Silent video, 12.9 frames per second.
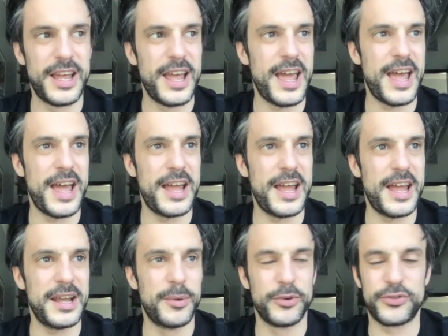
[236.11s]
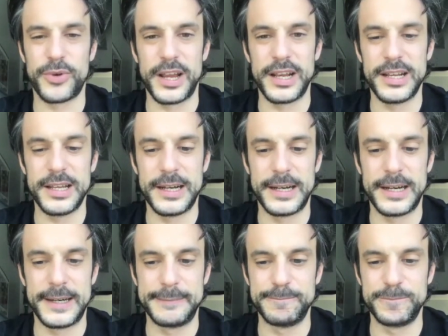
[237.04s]
And it was great.
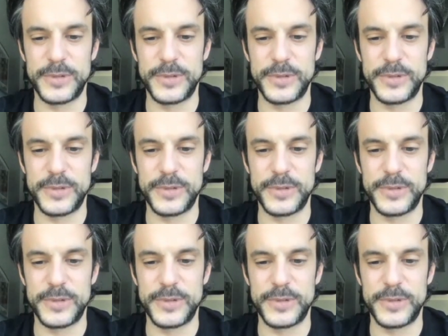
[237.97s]
Um,